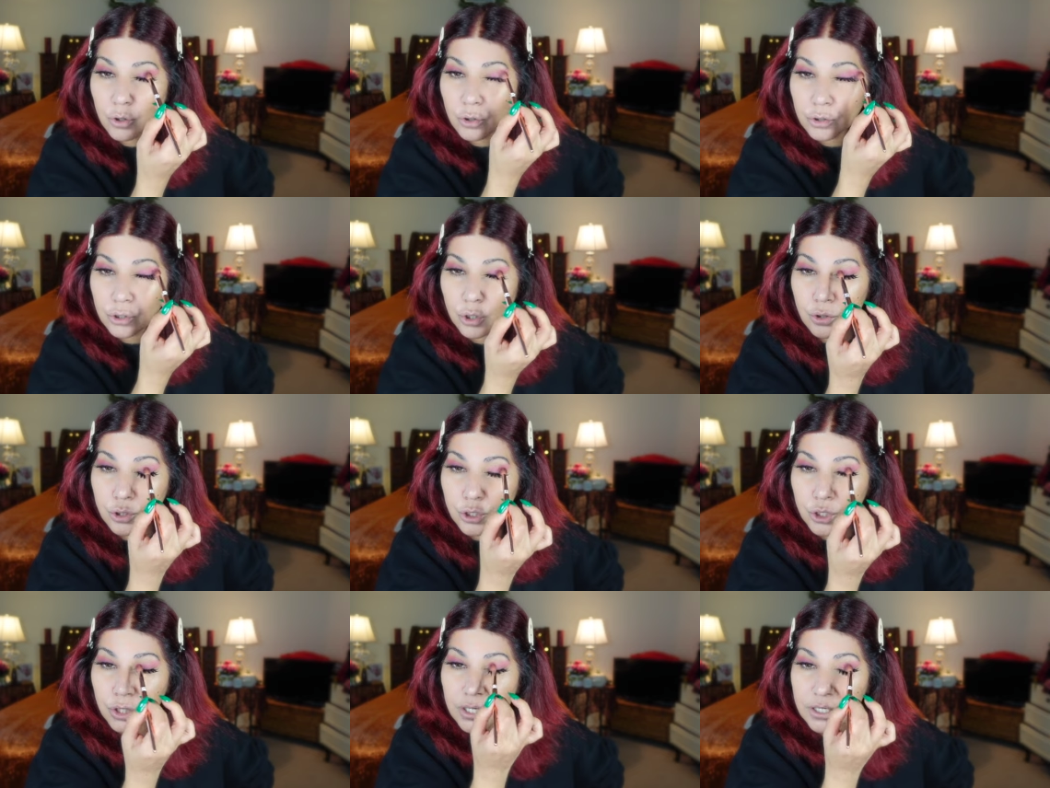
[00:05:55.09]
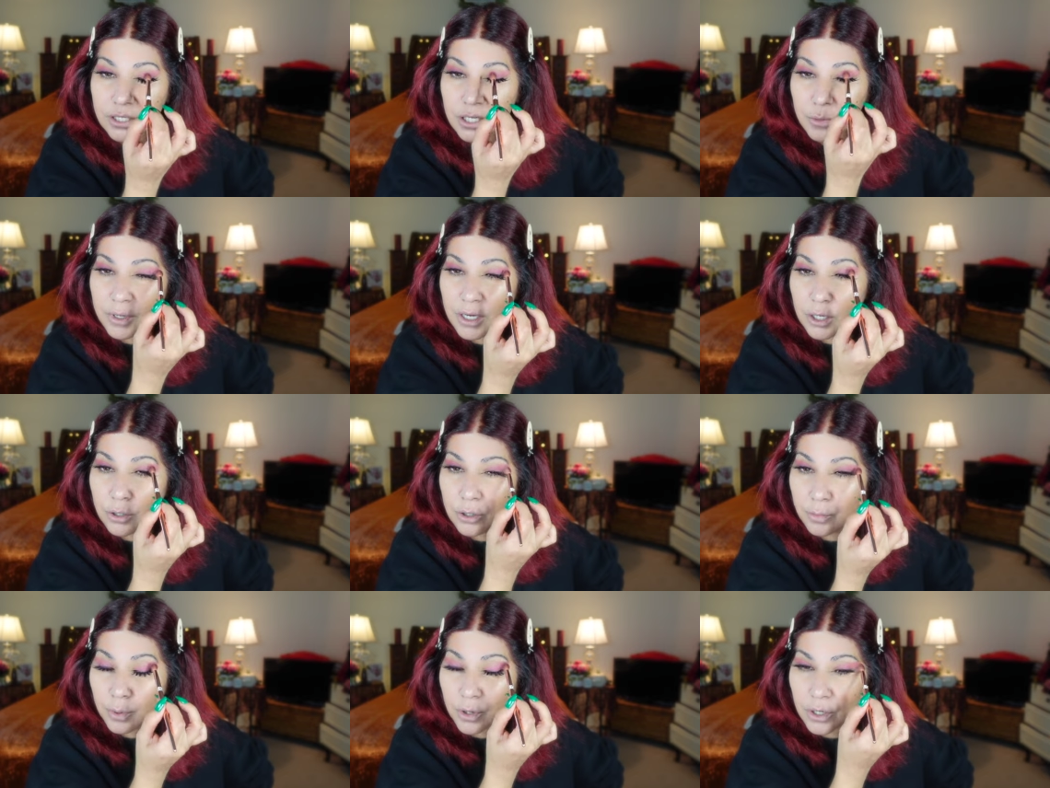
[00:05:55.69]
Who told you you need to be
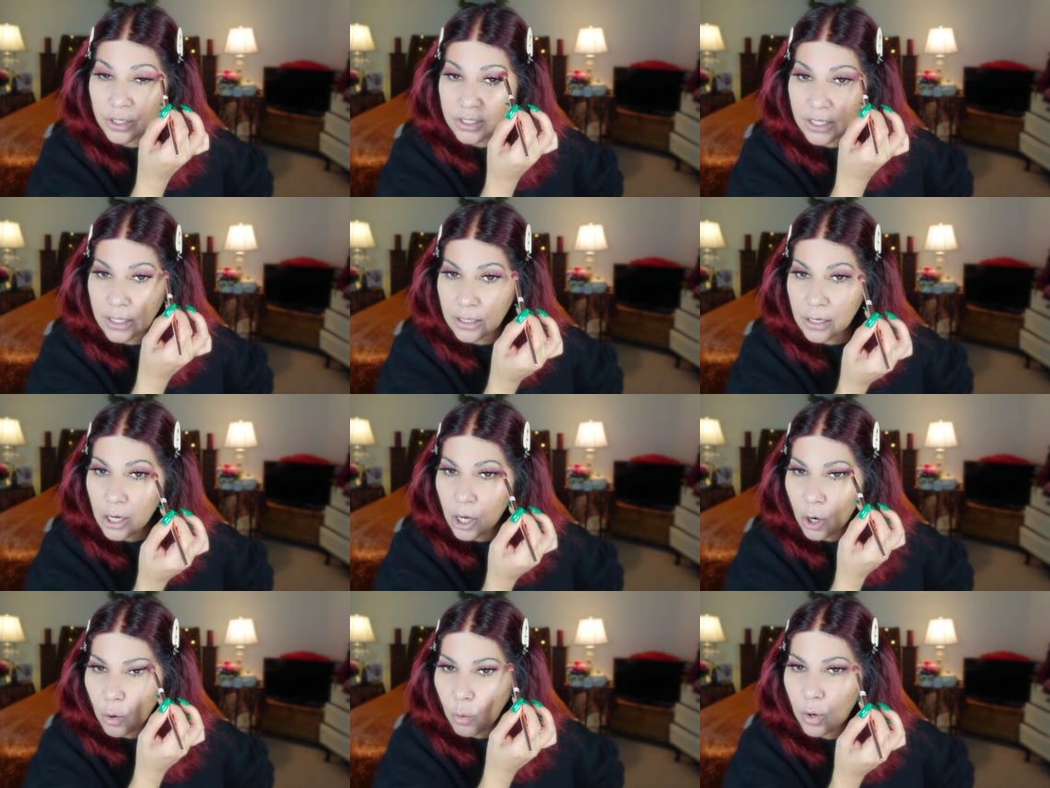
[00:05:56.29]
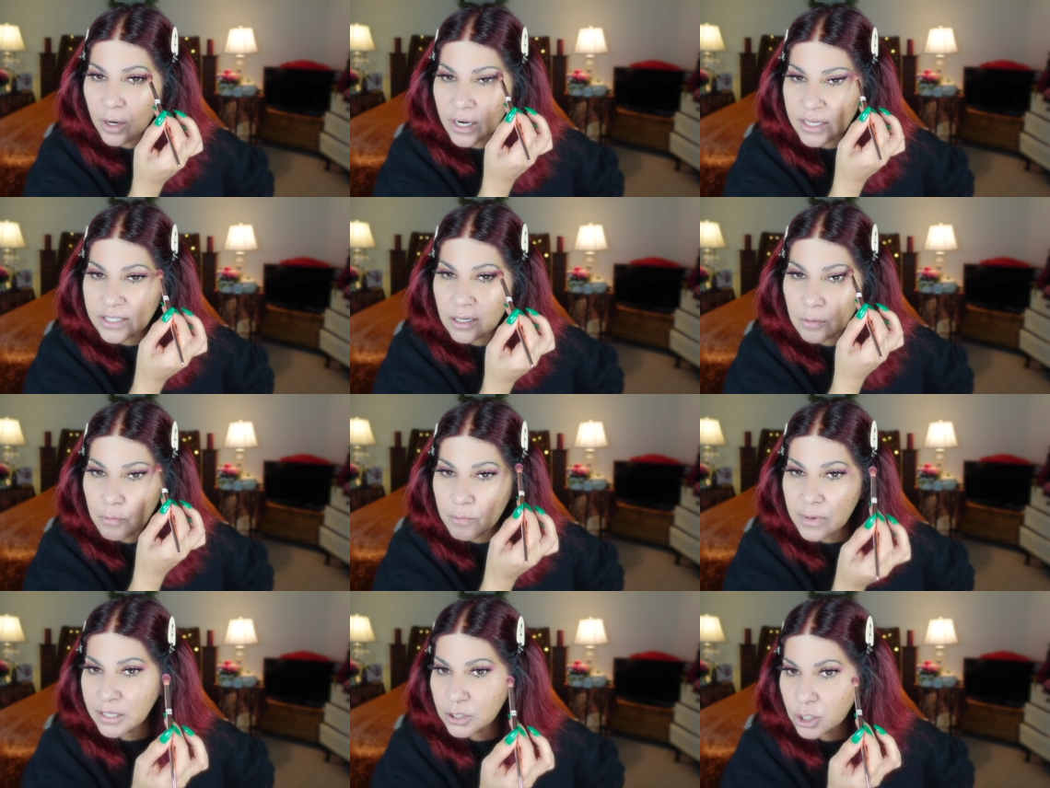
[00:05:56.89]
a good person? What does
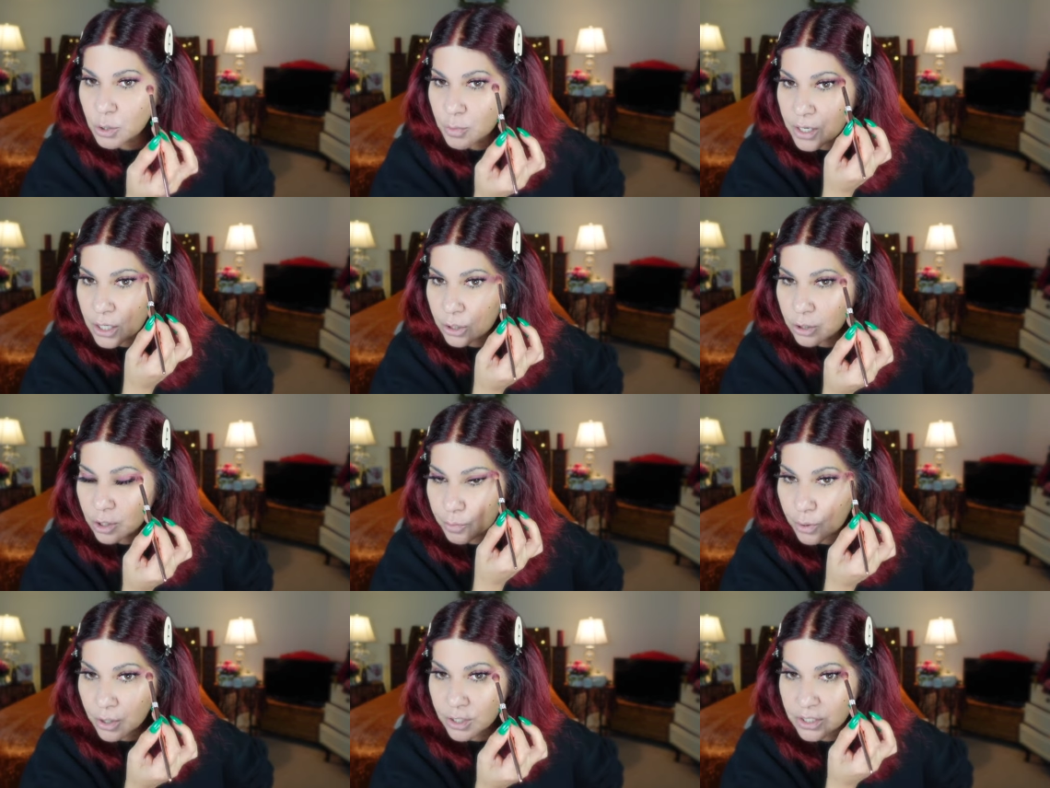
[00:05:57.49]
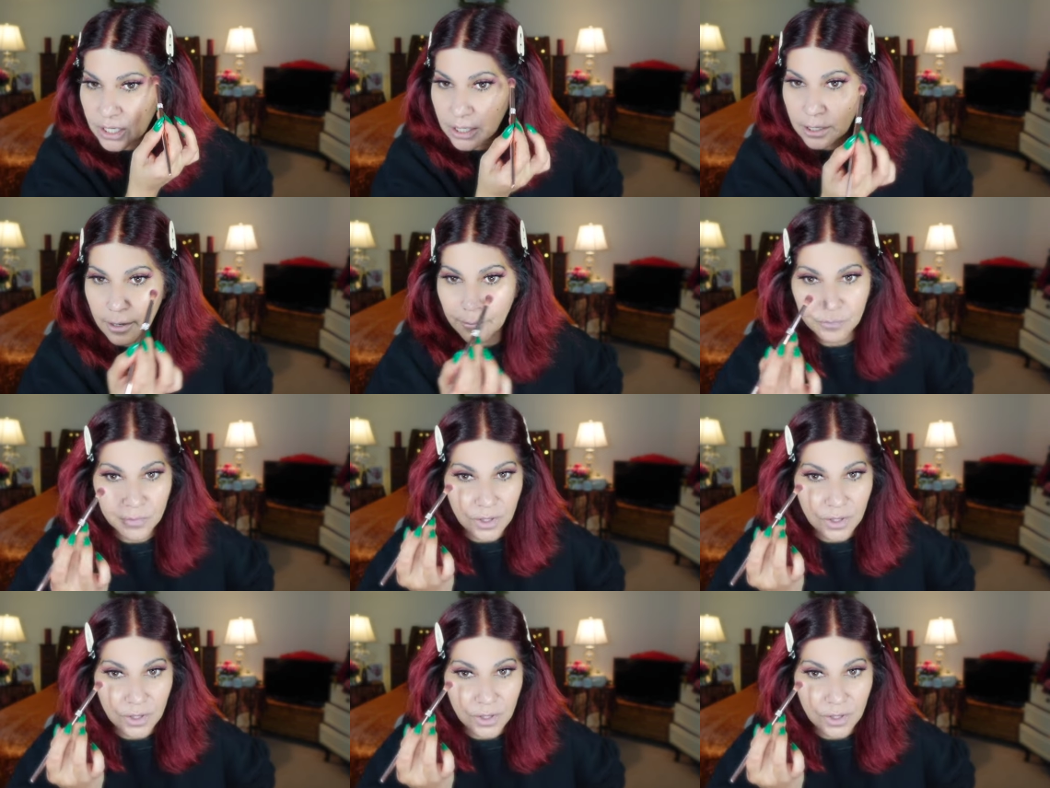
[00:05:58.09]
it mean to be a good person?